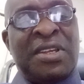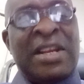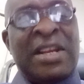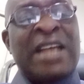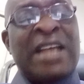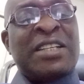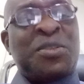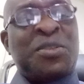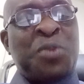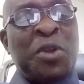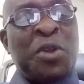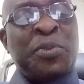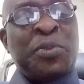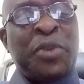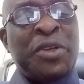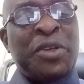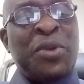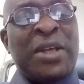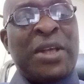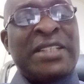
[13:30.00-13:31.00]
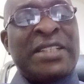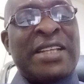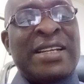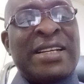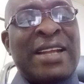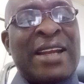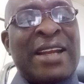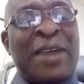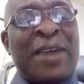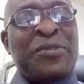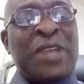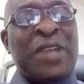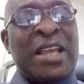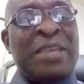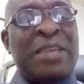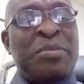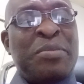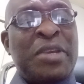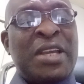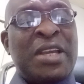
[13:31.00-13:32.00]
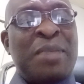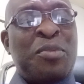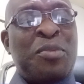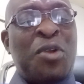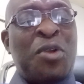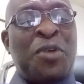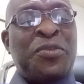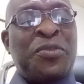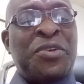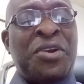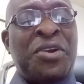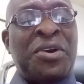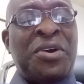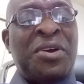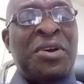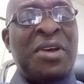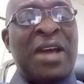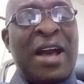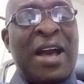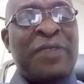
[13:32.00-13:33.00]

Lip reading: That's somebody who are saying that after he became governor,